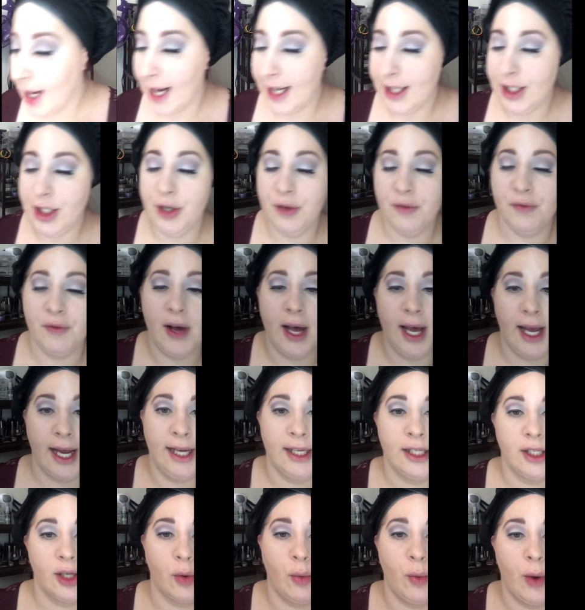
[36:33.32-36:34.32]
I do
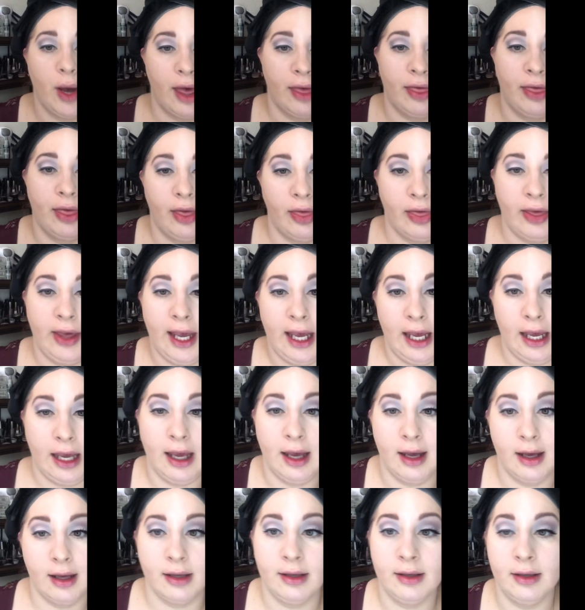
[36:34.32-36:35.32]
find with
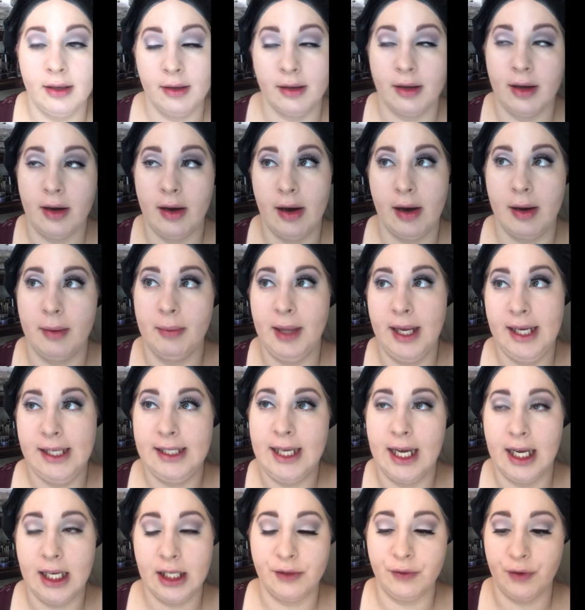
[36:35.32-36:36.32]
the
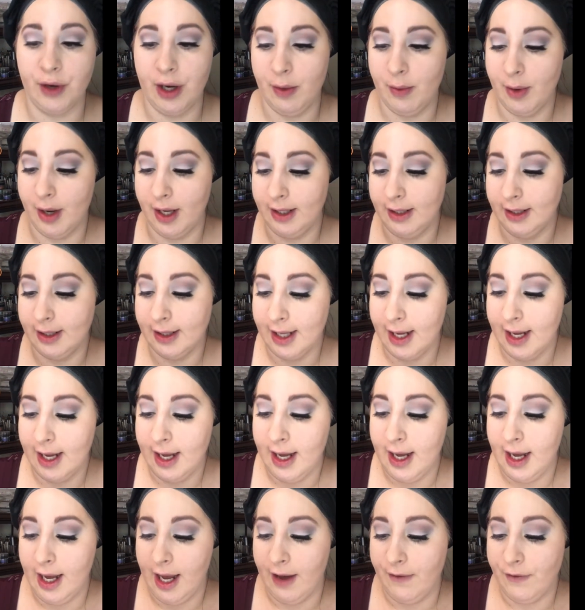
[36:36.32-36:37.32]
latex free ones,
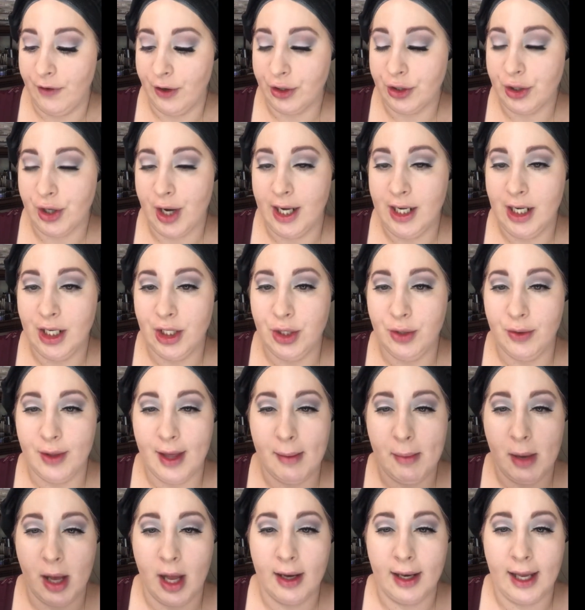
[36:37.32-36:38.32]
if you're trying to do
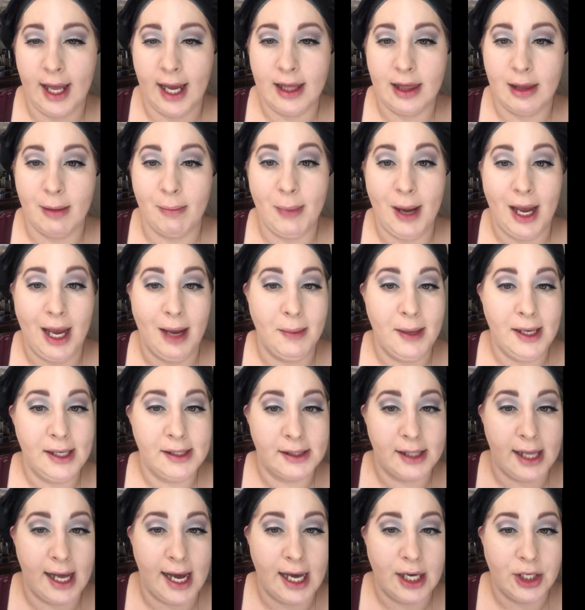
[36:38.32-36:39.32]
them on like the
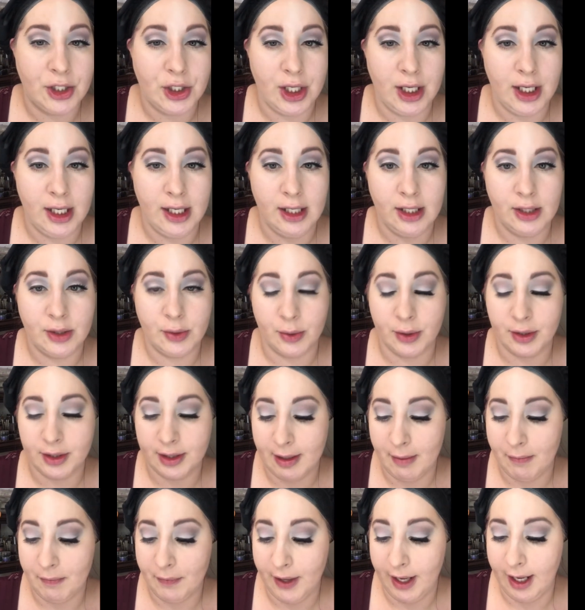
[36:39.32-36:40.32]
baby's lashes or
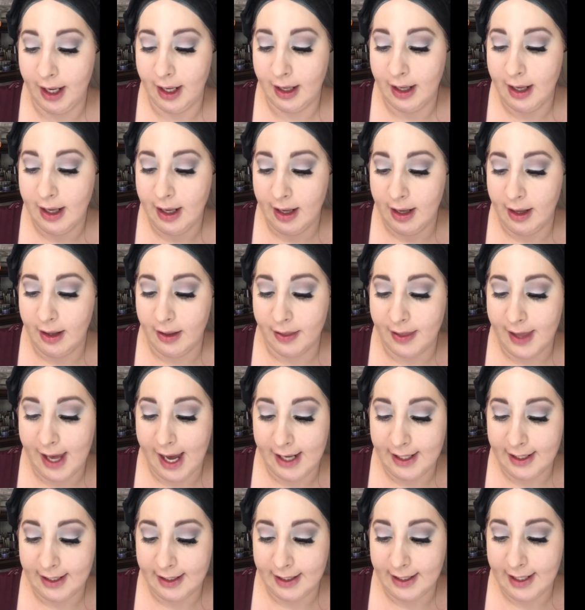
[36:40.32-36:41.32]
something
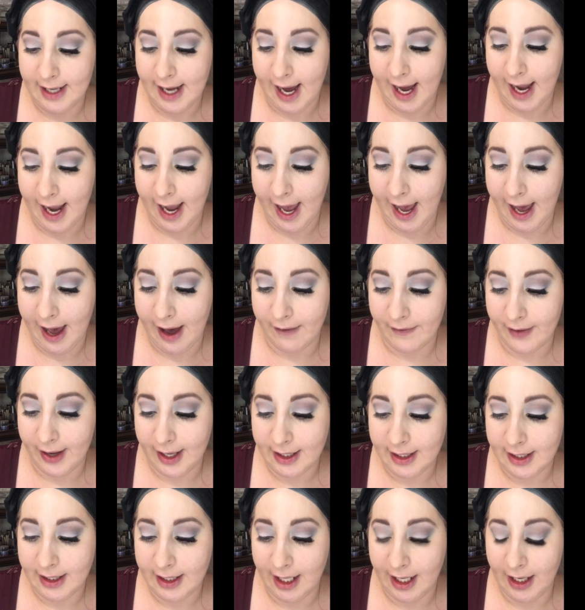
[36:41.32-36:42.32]
that does not have
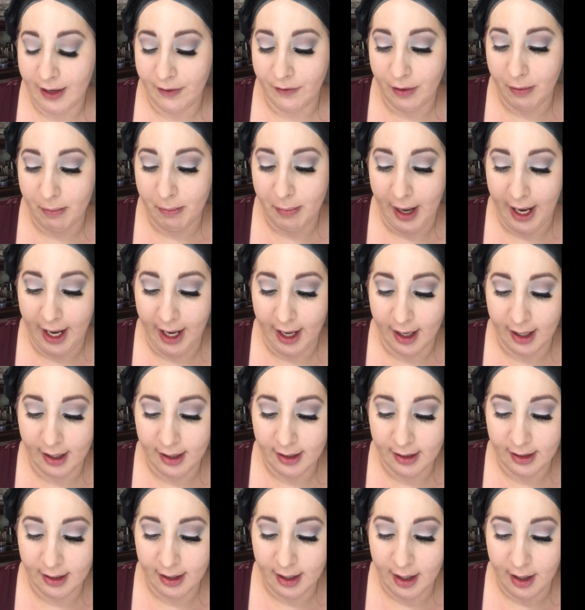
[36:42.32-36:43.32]
as thick of a
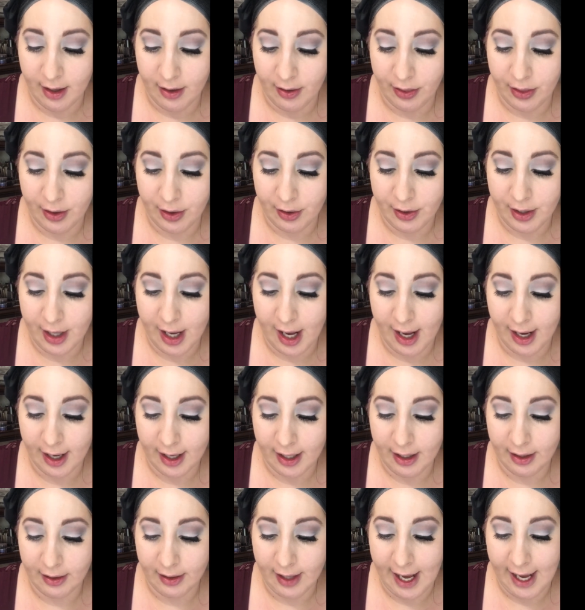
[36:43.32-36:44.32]
band, they're not
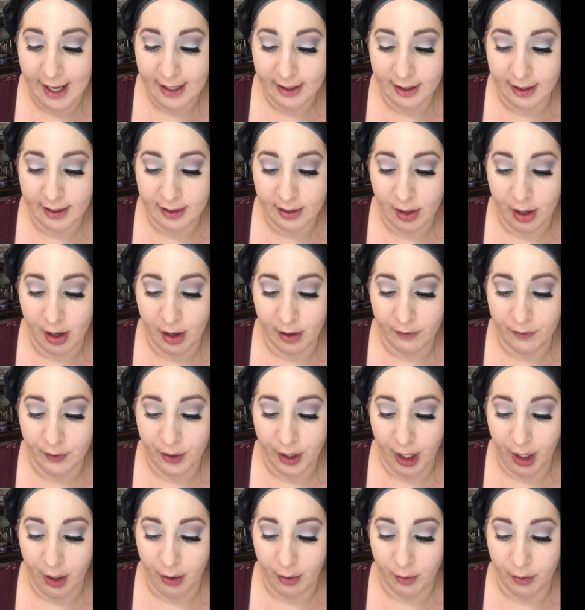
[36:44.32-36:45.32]
going to last as long for
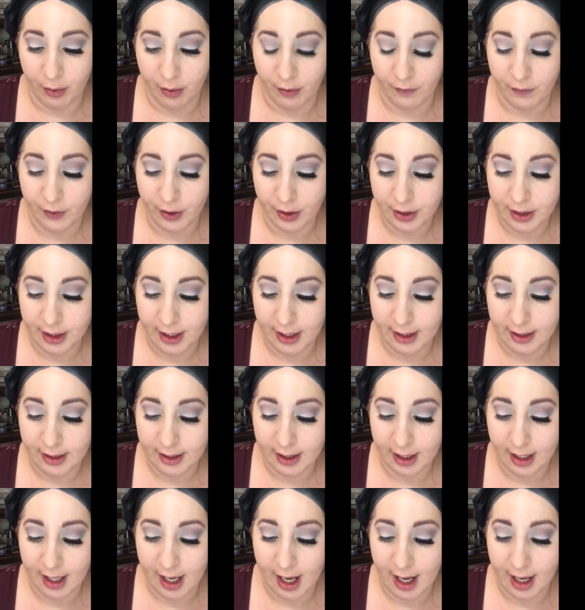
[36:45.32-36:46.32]
you, versus
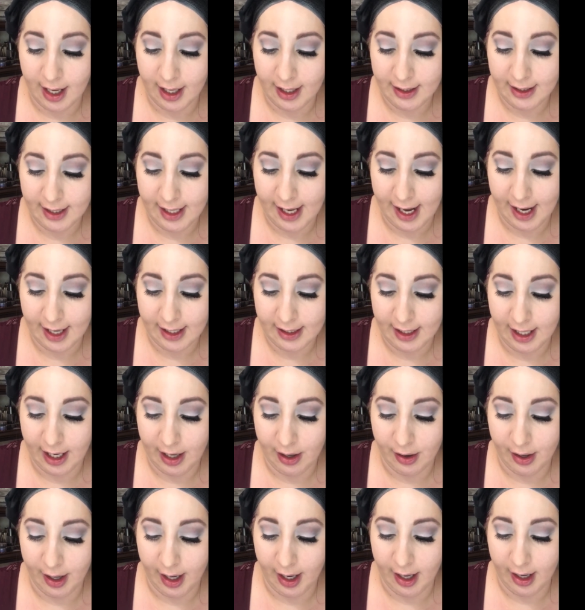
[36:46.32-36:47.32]
the contact
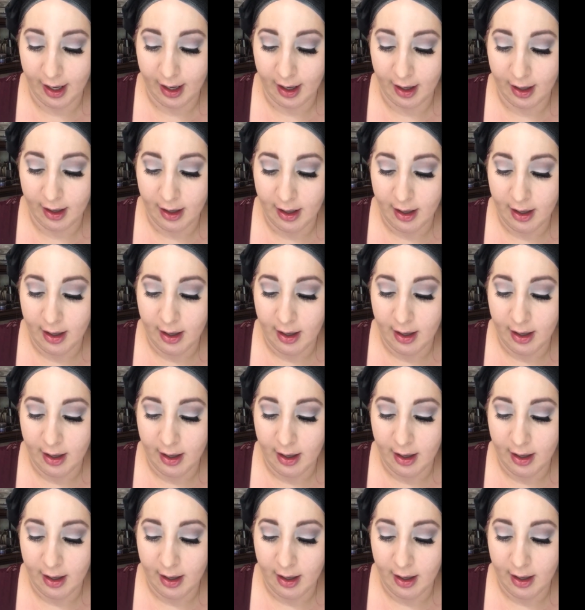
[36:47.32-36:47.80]
area